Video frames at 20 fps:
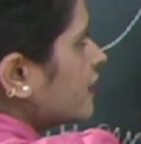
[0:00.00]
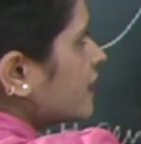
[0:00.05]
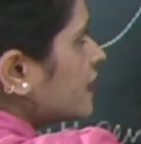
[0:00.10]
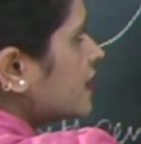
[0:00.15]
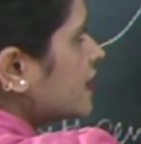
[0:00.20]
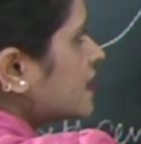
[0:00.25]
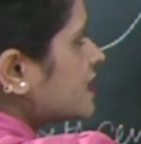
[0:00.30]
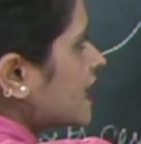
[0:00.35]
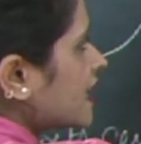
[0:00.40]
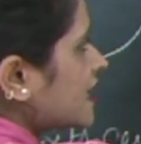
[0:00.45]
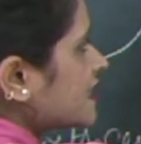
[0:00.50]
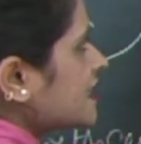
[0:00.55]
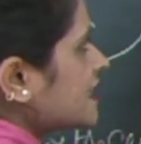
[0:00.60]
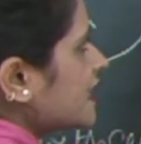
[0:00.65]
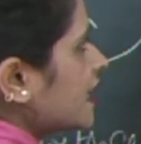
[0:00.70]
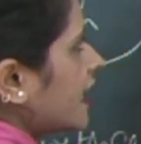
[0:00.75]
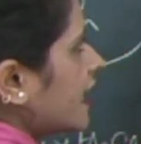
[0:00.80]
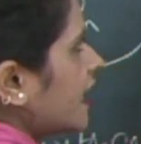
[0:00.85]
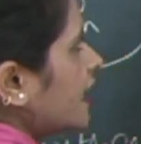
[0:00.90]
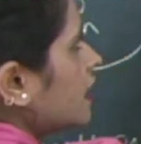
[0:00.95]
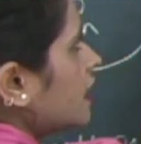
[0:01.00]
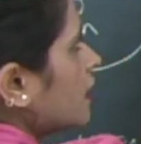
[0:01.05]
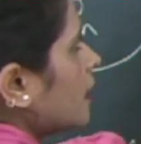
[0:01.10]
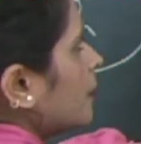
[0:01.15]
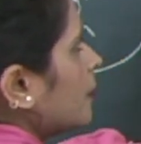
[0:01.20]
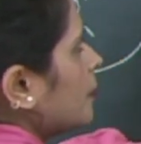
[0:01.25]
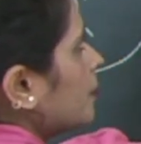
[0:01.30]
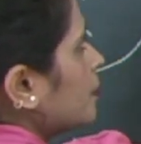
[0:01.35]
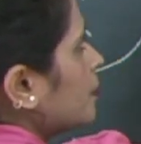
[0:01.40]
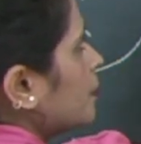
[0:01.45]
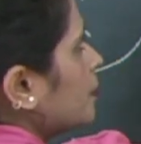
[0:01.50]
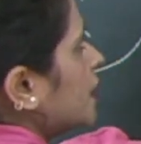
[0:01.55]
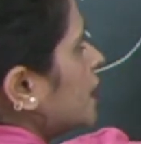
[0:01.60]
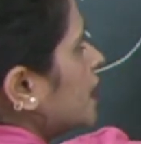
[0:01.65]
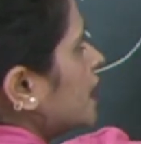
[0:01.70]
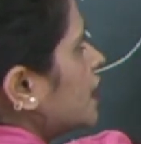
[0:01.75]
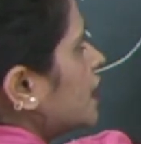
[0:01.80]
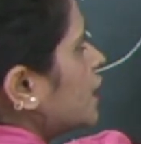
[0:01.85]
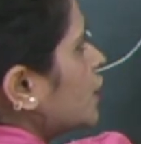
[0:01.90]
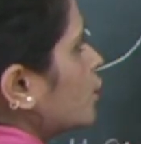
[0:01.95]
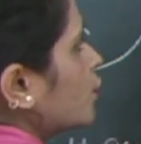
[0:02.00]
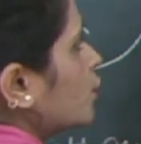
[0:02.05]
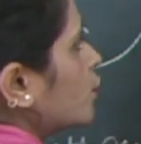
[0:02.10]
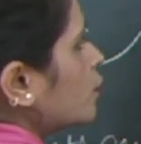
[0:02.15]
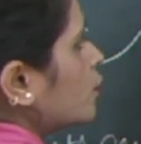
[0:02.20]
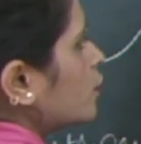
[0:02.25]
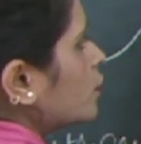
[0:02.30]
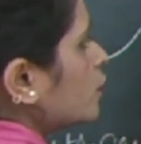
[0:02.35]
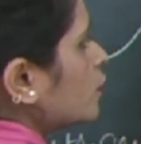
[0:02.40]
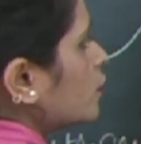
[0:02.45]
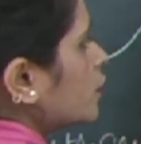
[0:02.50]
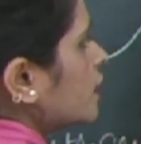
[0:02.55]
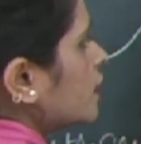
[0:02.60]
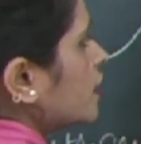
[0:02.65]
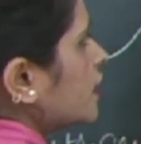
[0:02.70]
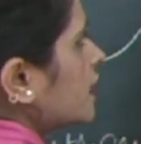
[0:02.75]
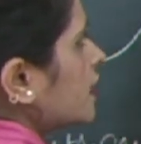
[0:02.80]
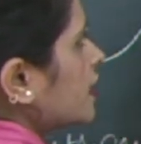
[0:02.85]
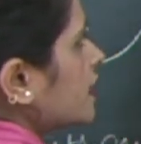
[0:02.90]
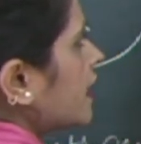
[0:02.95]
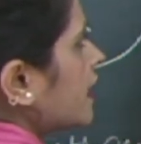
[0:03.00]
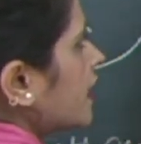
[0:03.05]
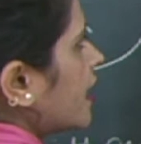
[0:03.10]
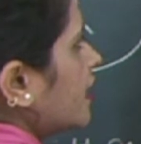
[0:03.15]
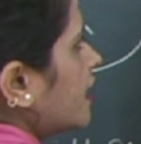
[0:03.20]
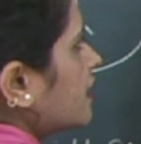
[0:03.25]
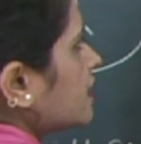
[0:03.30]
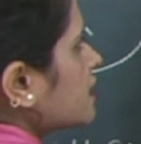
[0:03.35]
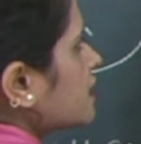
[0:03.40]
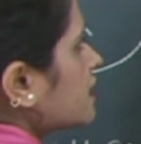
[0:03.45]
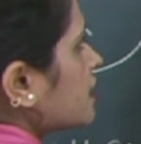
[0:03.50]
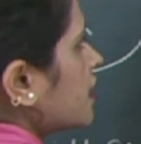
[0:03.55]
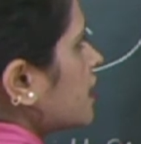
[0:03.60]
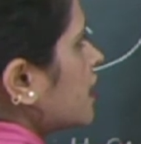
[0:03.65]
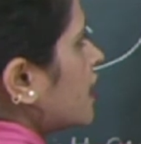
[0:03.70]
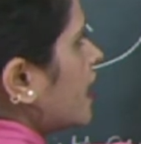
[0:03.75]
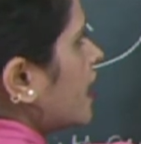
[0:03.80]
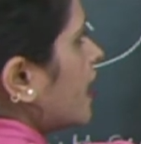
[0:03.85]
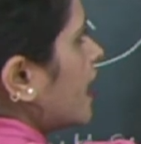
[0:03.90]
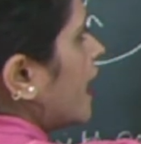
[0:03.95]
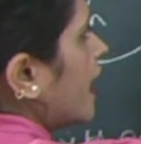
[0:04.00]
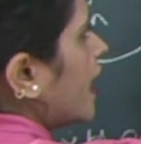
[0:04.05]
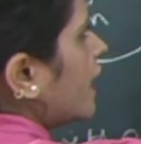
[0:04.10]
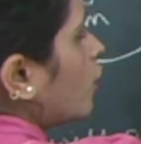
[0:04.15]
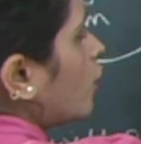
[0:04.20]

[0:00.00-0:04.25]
this as the length PQ, correct? And